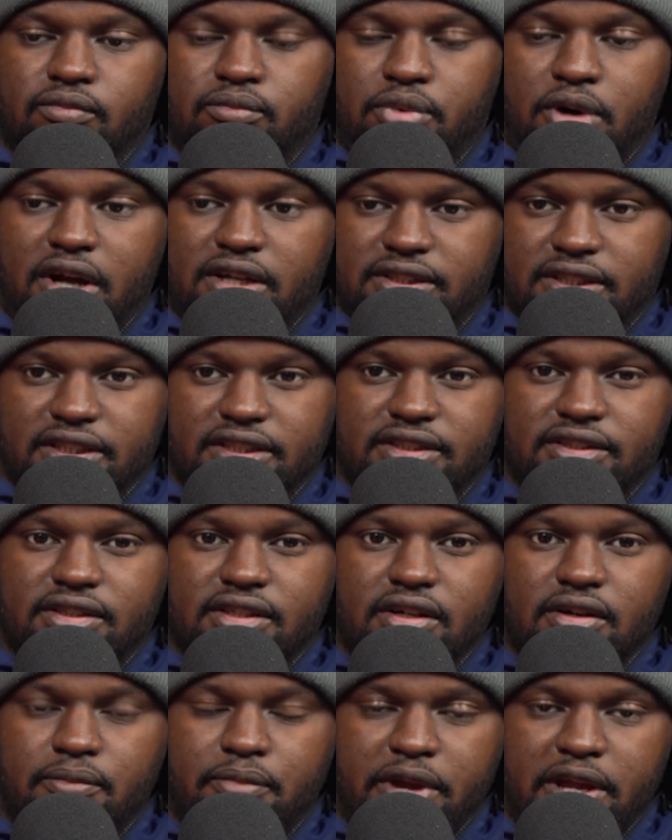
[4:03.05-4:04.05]
process
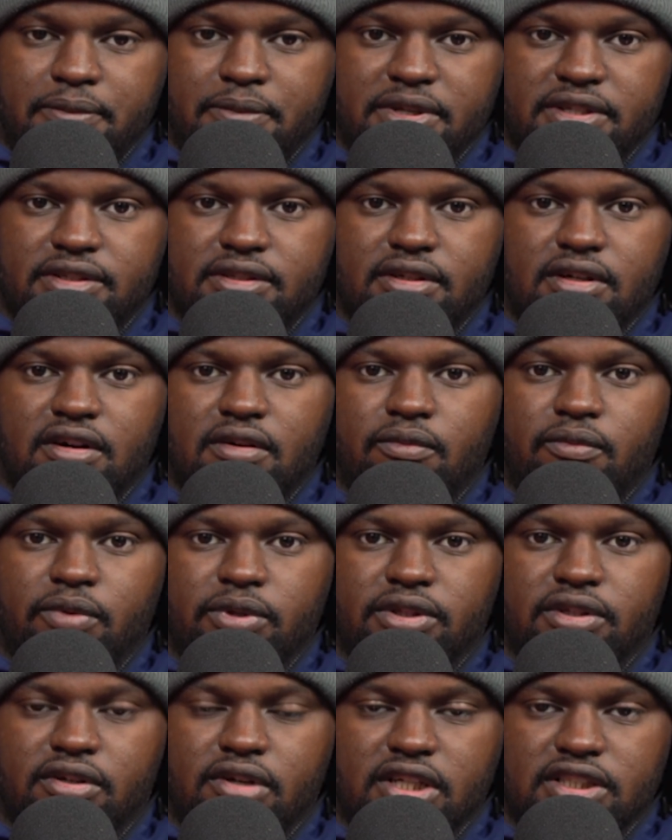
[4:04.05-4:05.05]
the payments
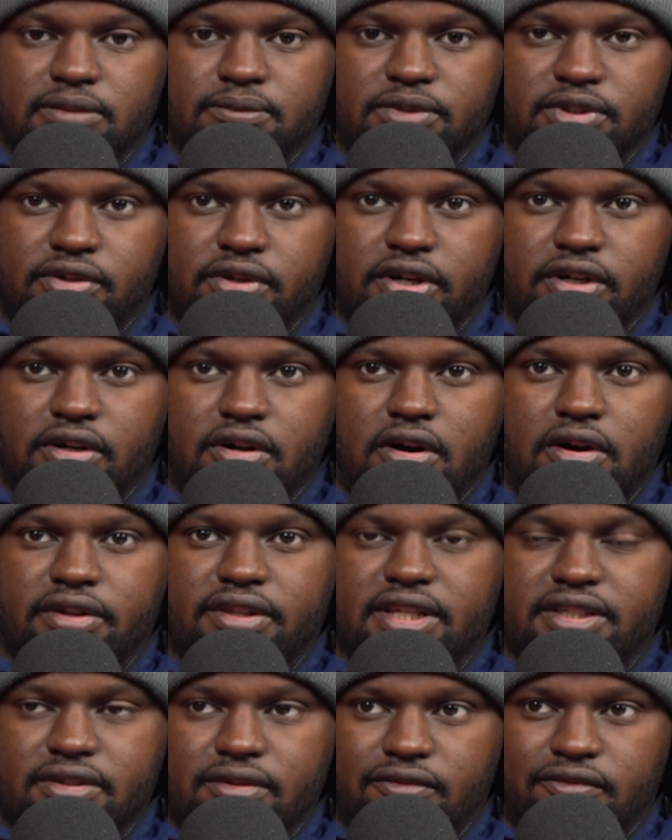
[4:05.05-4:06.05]
with the customer's credit card
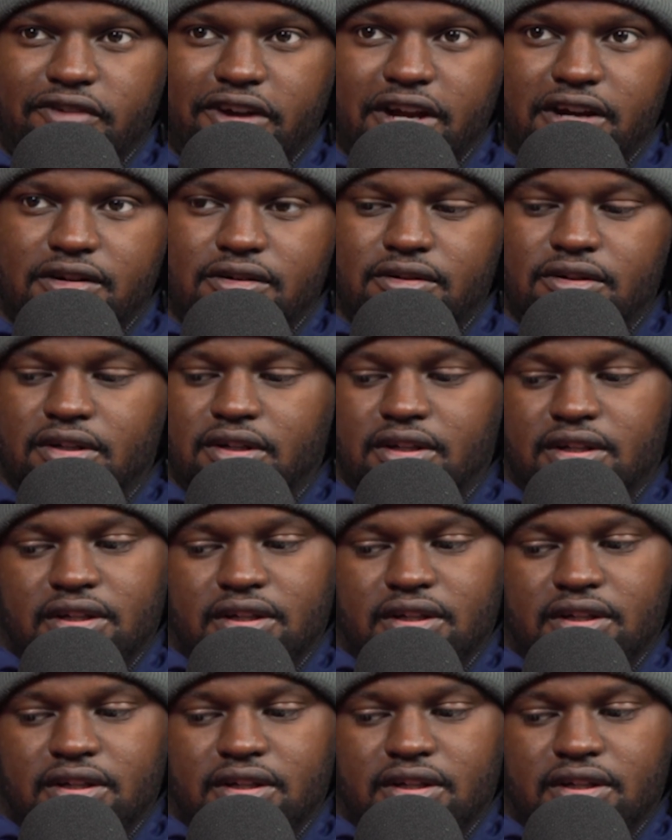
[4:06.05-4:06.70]
that's on file.